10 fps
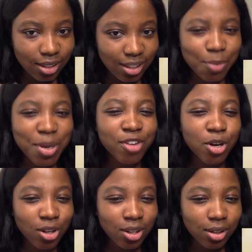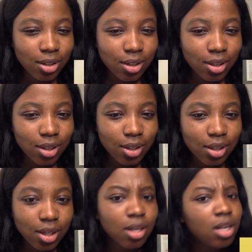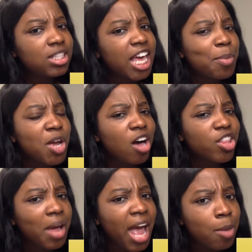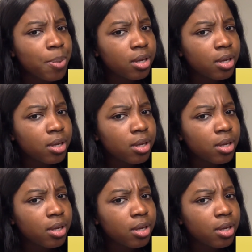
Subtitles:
Give me a vocal. Take me all the way up.